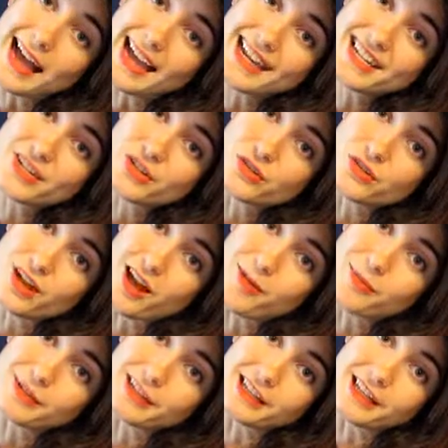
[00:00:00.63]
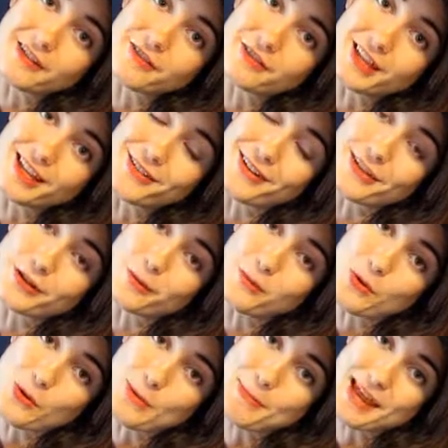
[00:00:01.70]
I do not believe that you're either
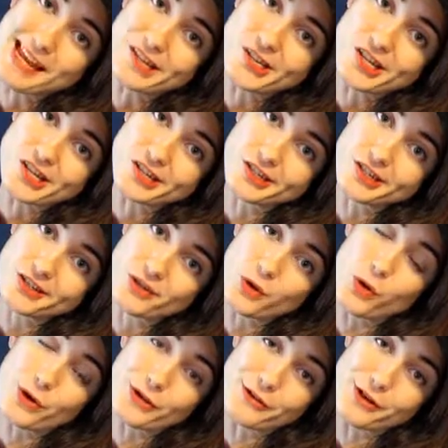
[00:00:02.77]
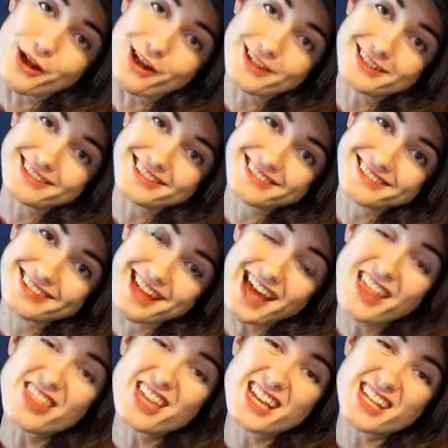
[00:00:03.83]
born patient or you're not.
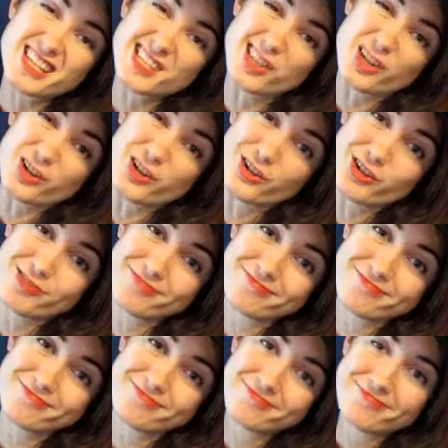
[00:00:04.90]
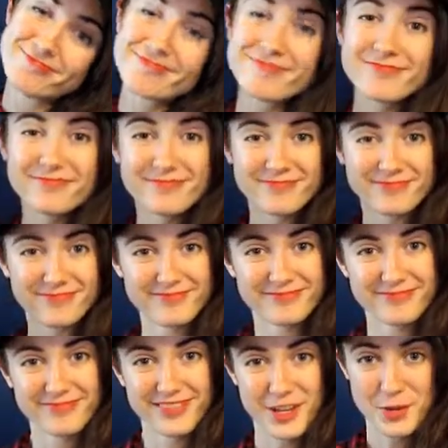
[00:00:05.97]
I think it's learned.
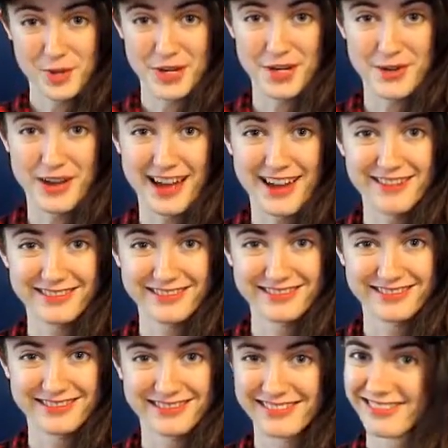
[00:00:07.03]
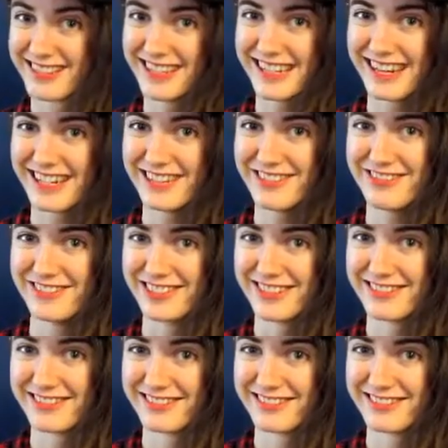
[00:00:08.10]
You want to know how? Stay tuned.